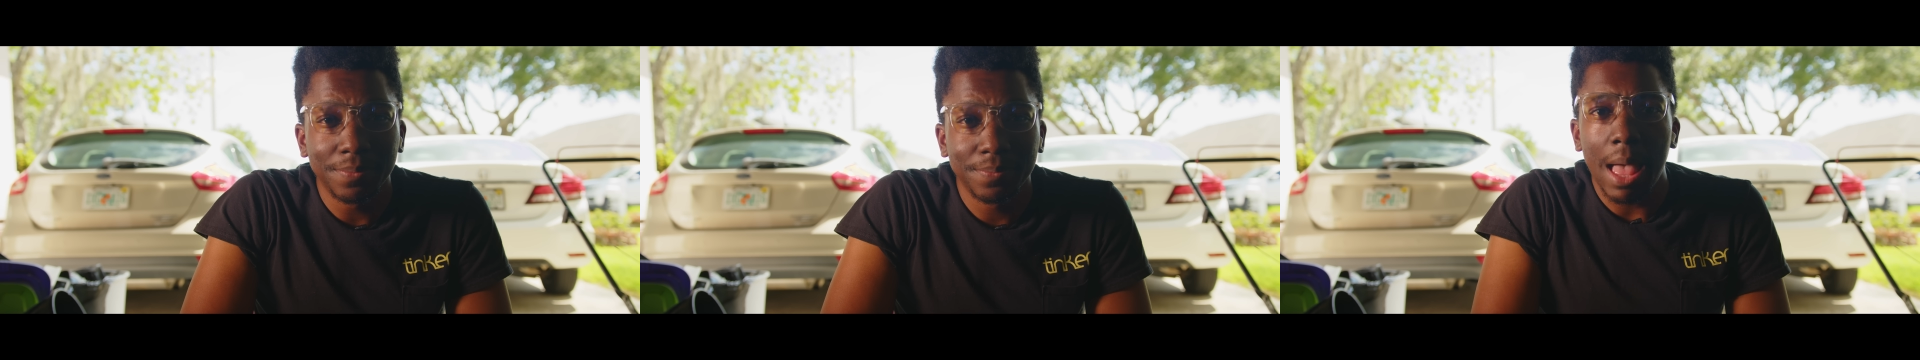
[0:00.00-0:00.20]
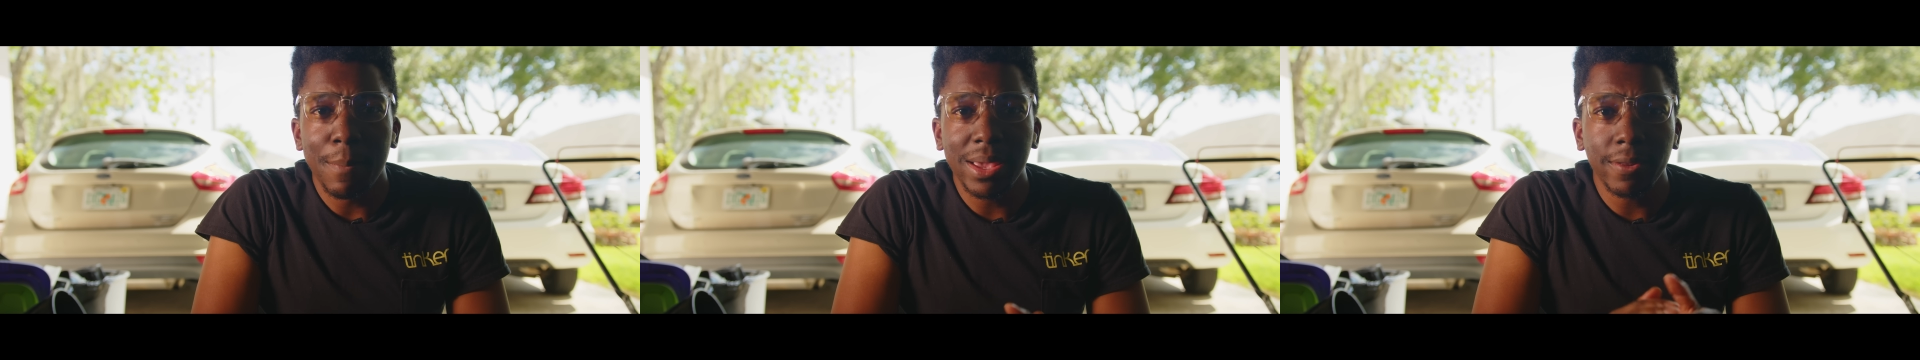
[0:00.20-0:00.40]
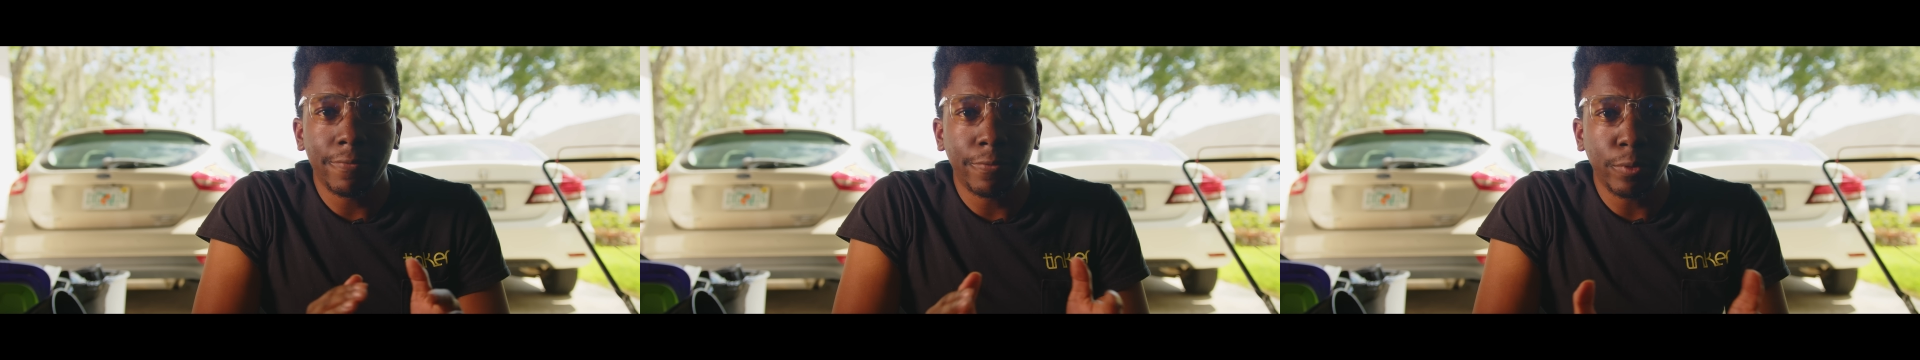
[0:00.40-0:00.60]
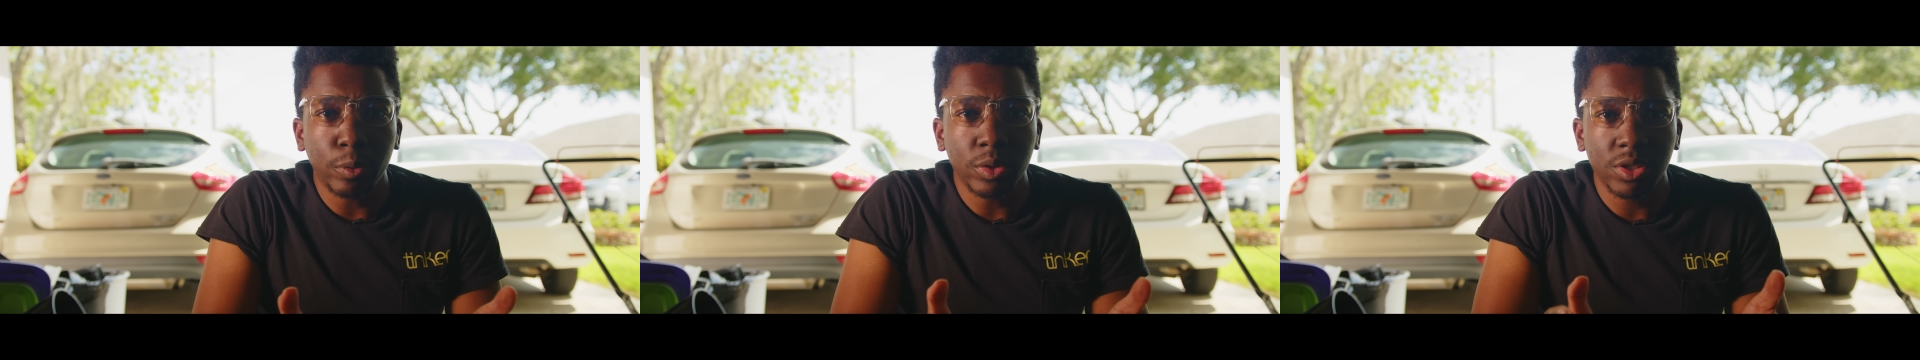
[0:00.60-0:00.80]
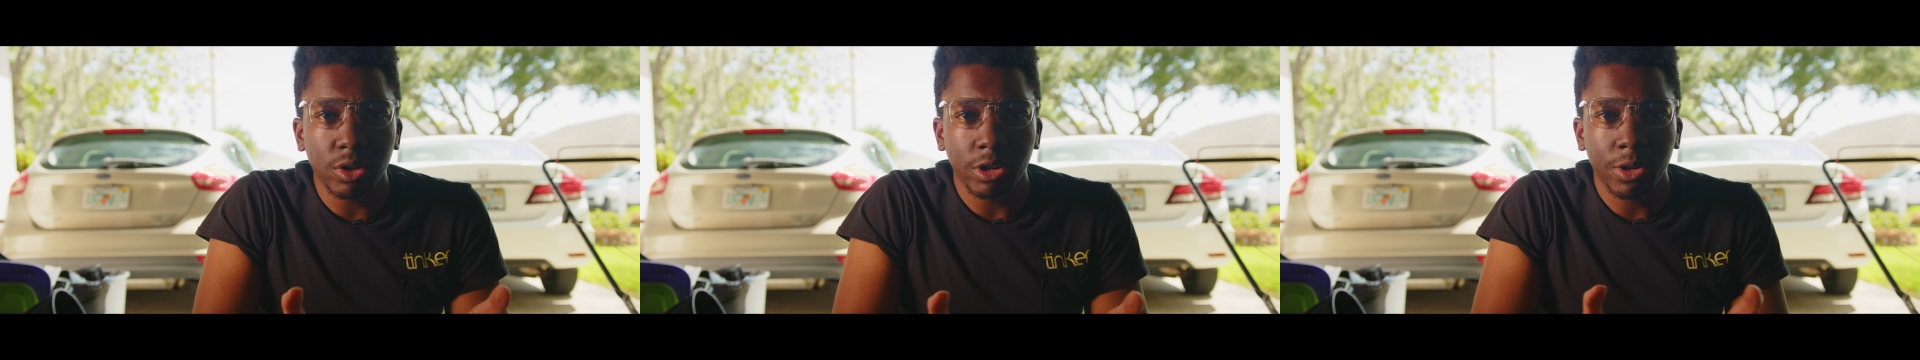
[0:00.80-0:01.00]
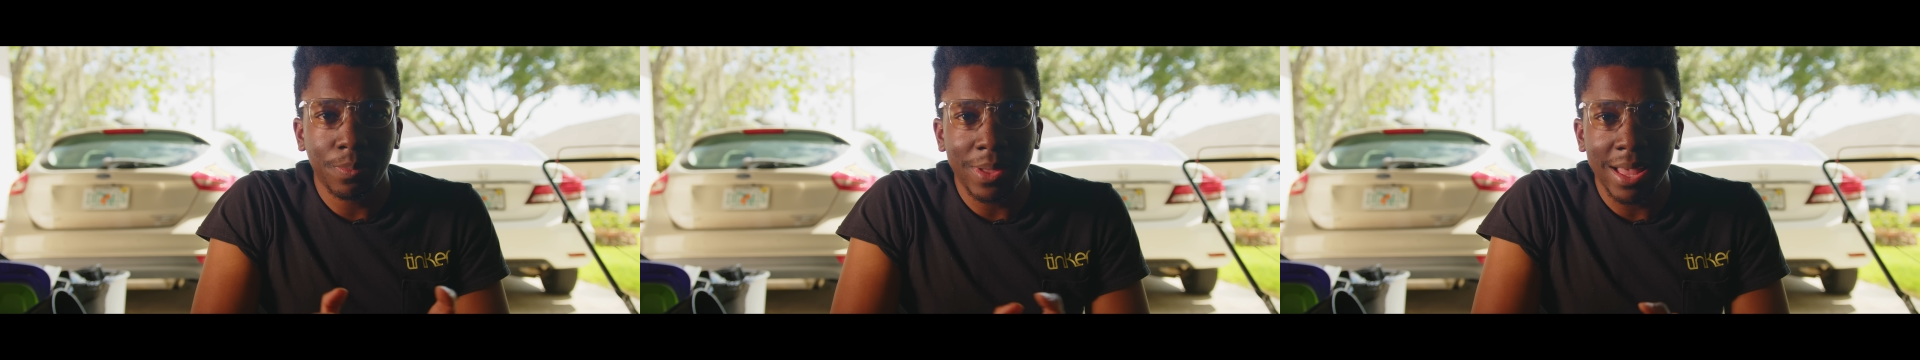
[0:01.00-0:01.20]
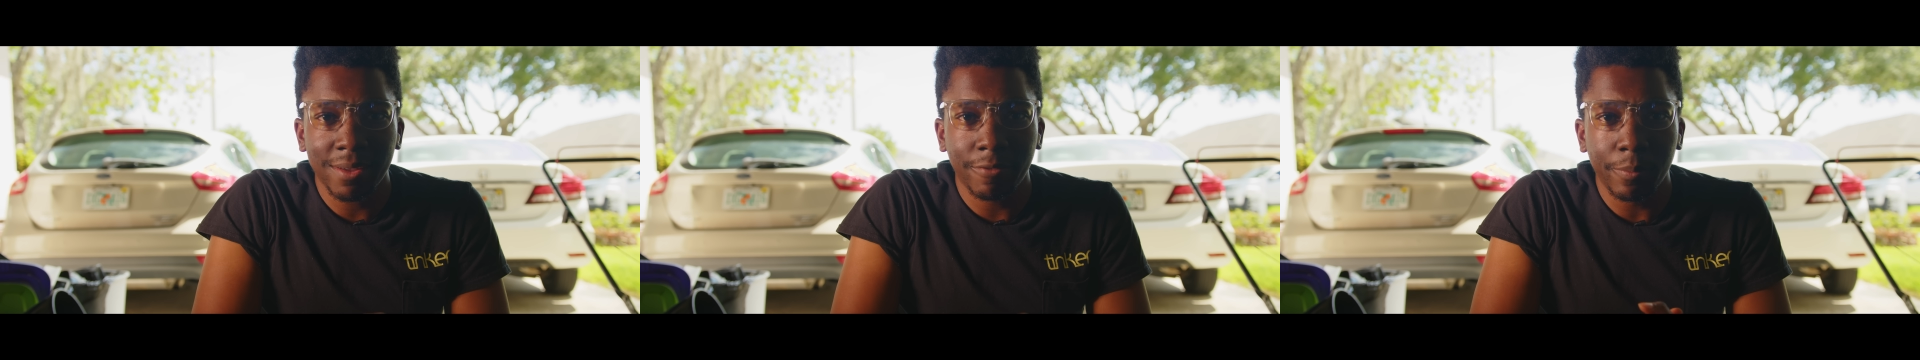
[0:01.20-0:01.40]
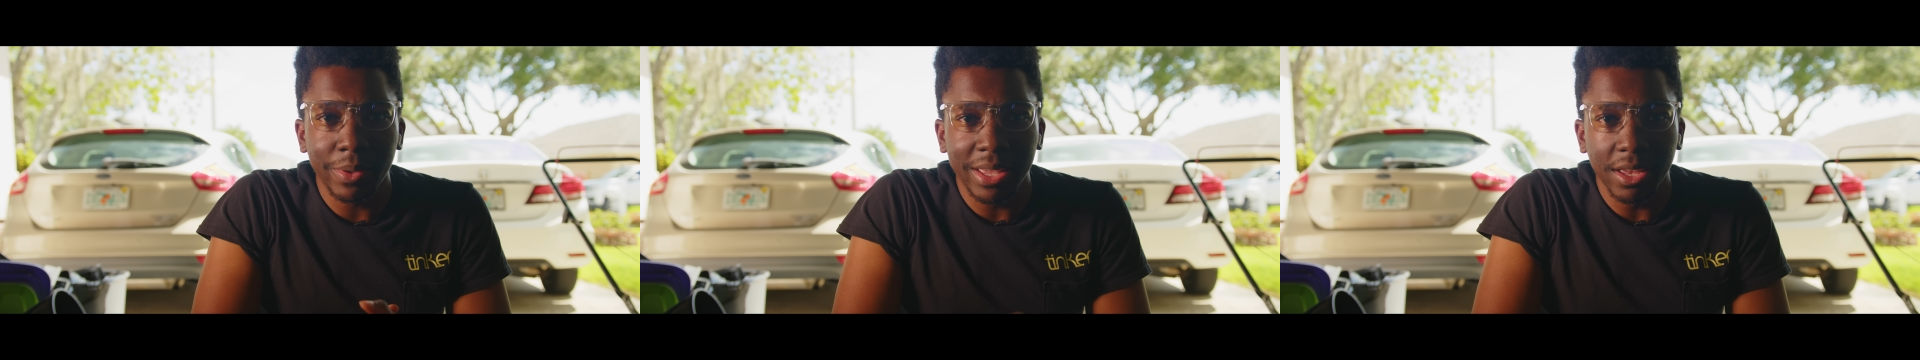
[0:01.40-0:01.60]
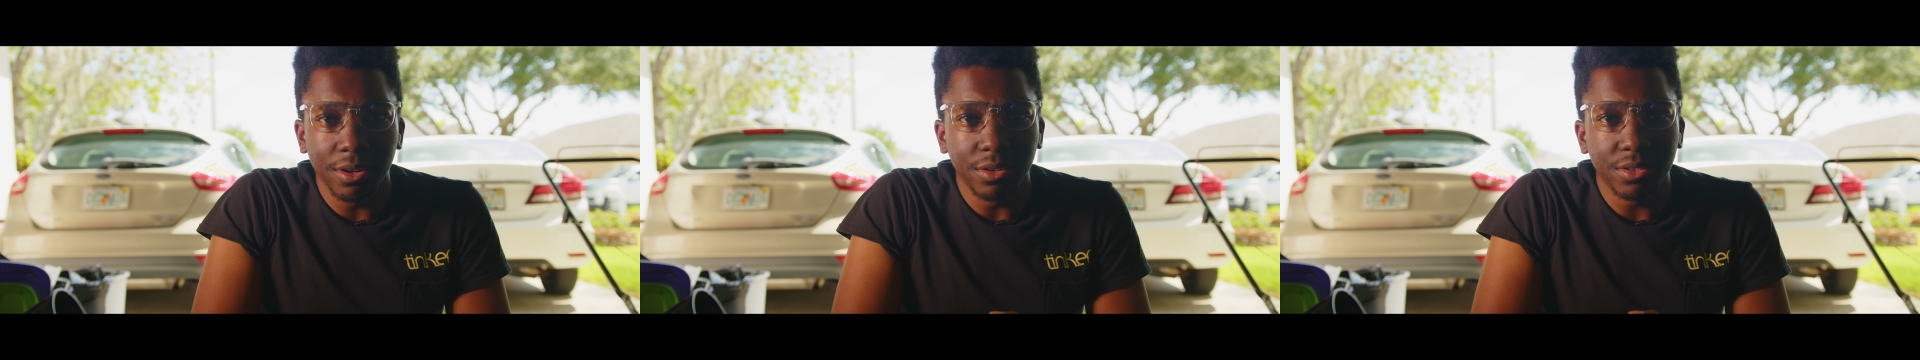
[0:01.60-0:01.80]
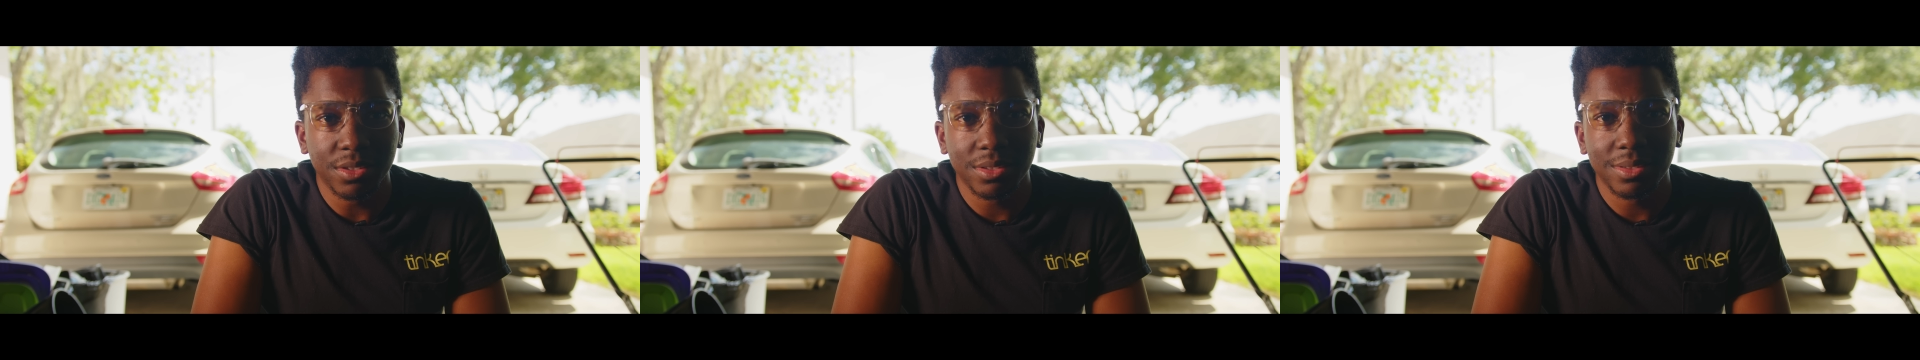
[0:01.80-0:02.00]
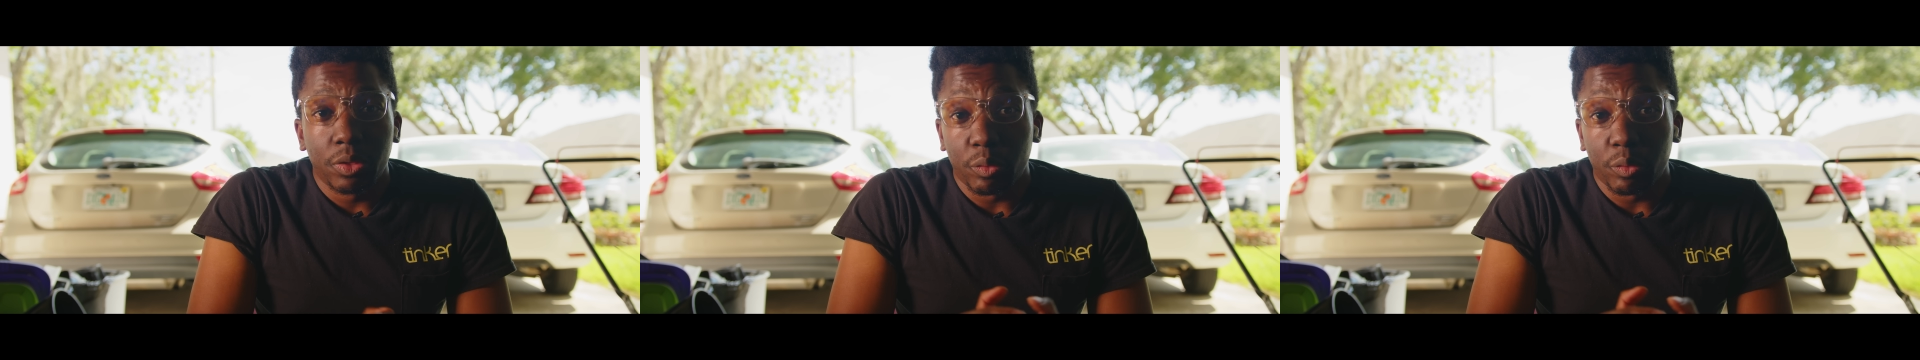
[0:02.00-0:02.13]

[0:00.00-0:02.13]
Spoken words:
I made a full starter pack for beginners.